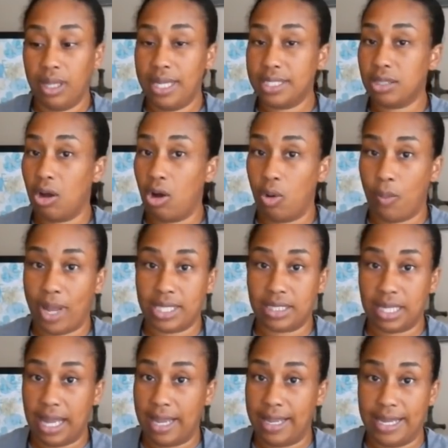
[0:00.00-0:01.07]
it's
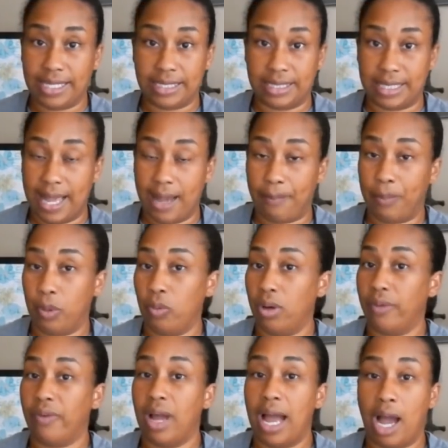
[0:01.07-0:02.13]
always an example
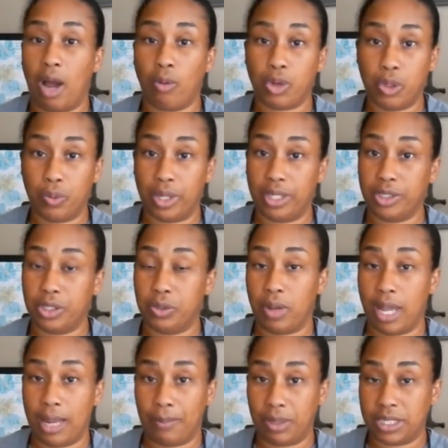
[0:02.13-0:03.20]
of how you can
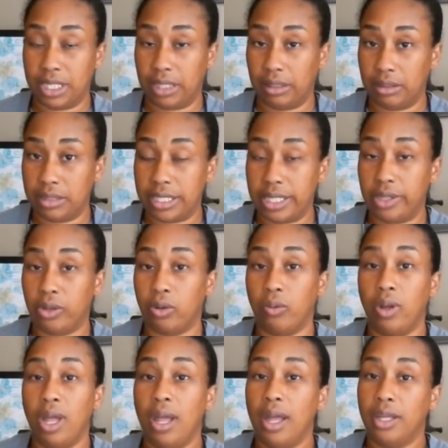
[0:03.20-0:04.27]
do a particular
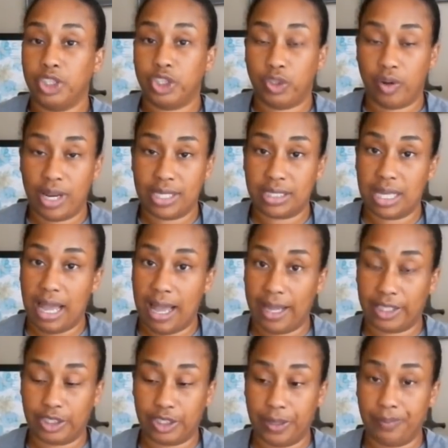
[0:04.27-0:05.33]
deal
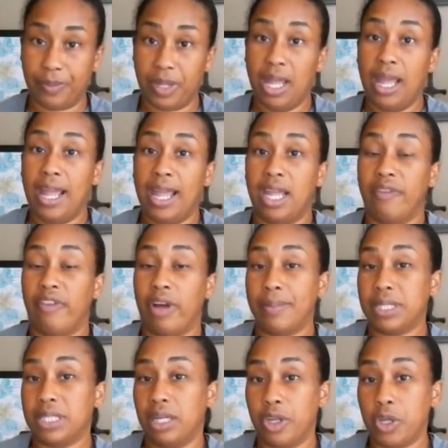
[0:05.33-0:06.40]
transaction. If
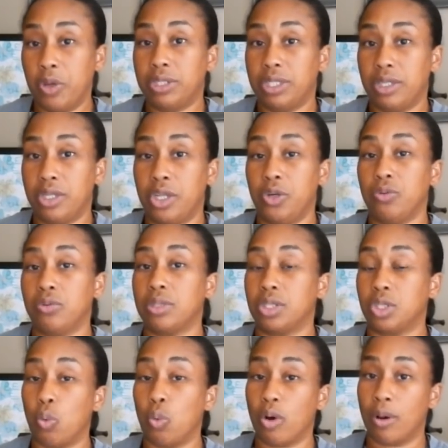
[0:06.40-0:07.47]
I'm telling you to use
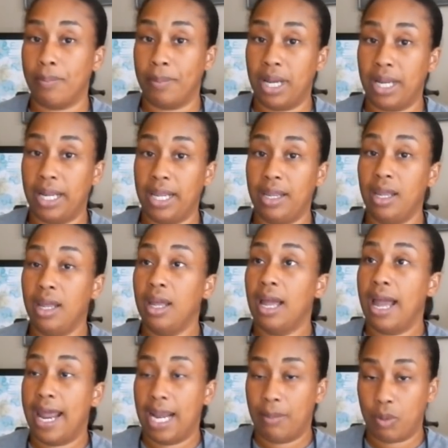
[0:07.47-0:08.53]
store money,
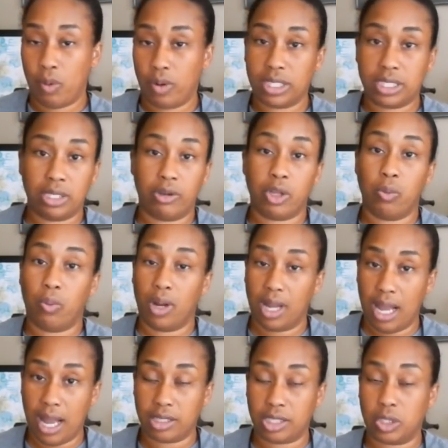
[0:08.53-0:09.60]
and I'm going to tell you
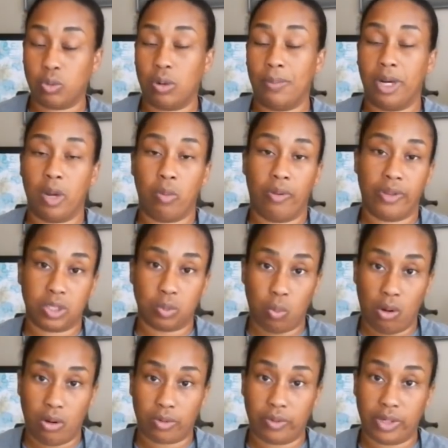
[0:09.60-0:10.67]
what kind of store money, whether it's
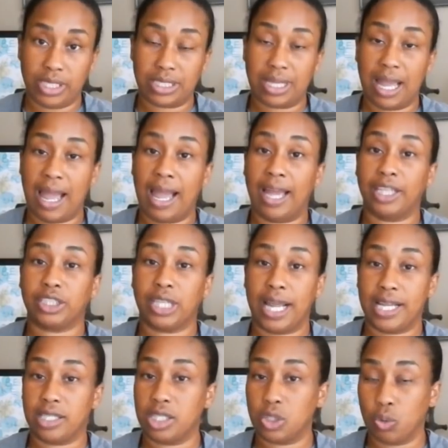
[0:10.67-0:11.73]
Walgreens cash,
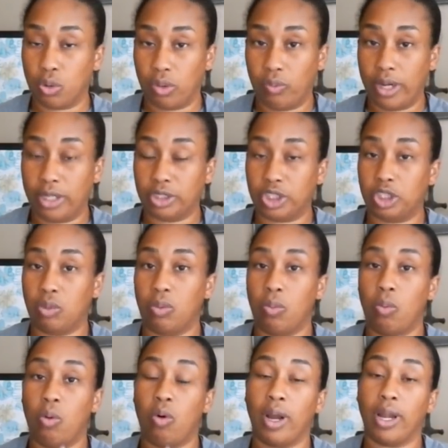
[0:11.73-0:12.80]
a store register
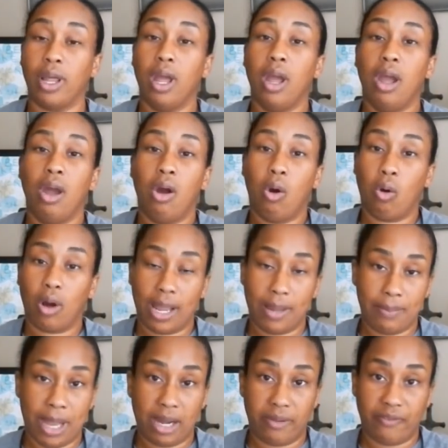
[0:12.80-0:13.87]
reward, or a
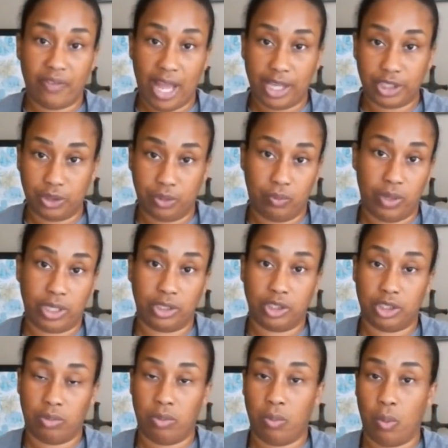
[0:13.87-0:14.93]
manufacturer
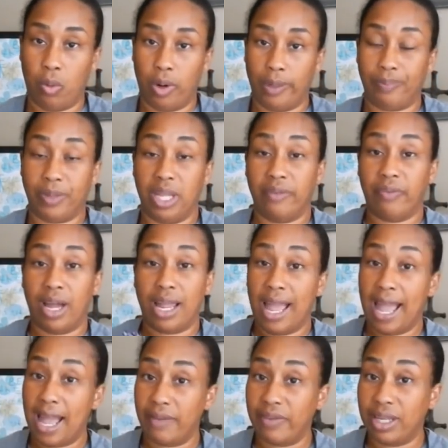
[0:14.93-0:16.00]
register reward. If I
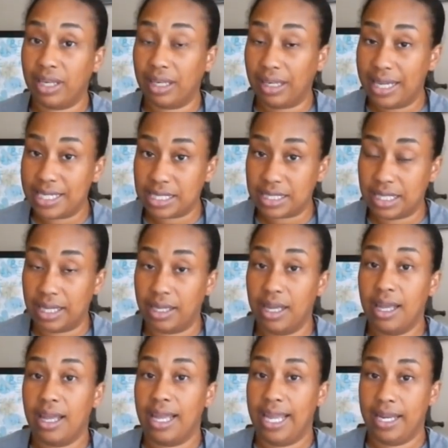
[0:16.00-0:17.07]
have it listed,
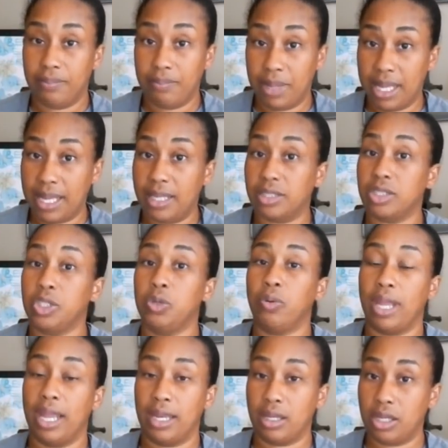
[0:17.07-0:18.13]
it means you
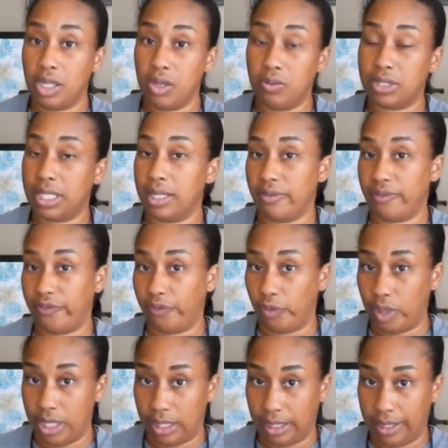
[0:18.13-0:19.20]
can use it
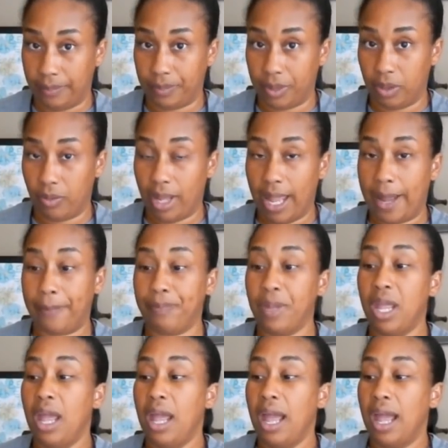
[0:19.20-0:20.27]
freely, okay?
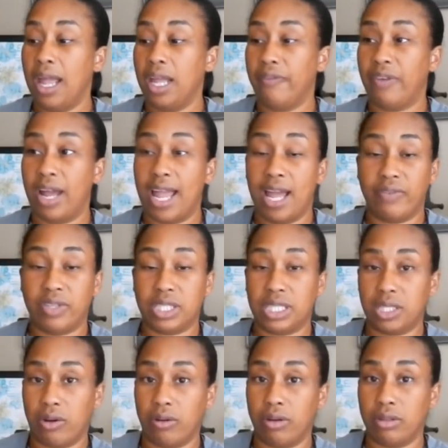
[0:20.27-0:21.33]
If I have a
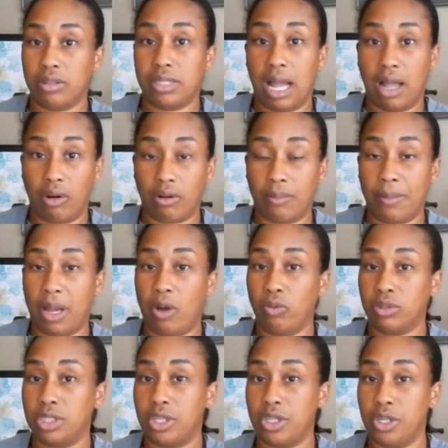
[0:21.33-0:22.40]
certain dollar
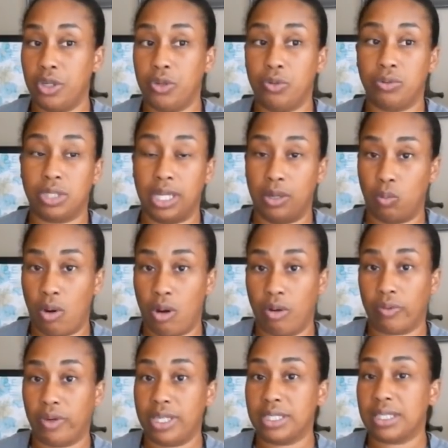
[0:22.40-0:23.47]
amount to use in
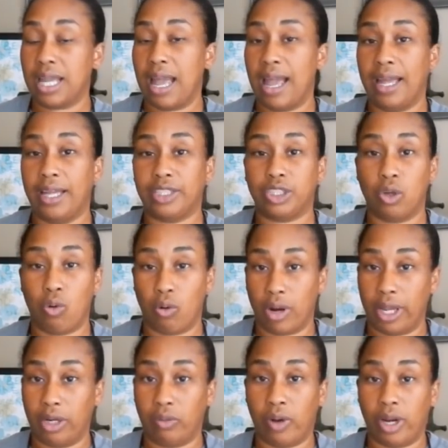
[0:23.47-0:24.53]
Walgreens cash or
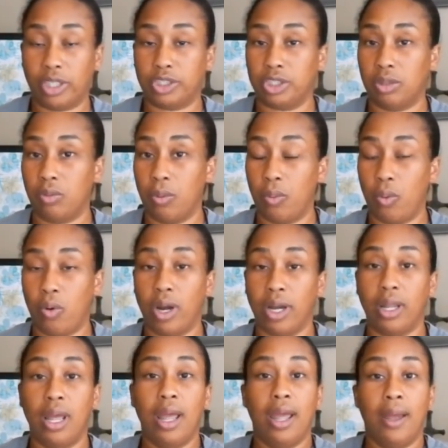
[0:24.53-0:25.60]
in a register
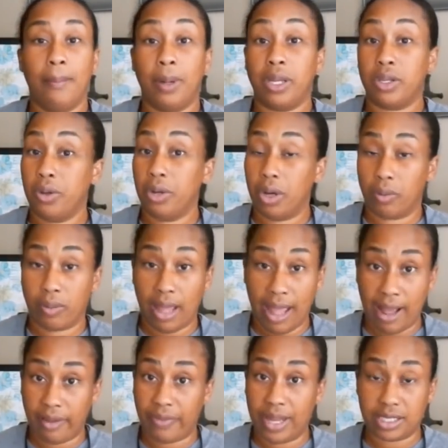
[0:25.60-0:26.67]
reward, but you don't
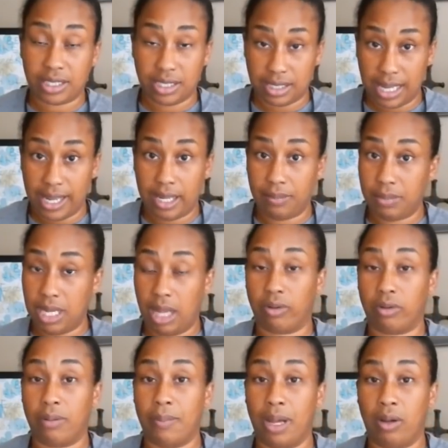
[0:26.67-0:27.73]
have that same
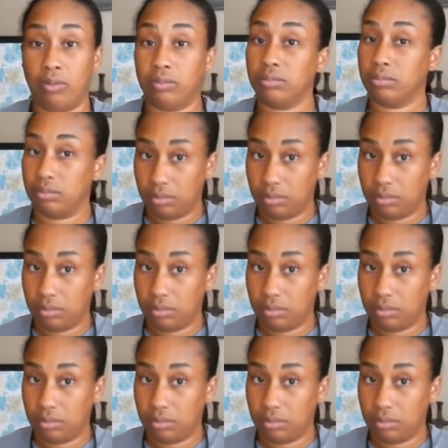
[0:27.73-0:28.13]
dollar amount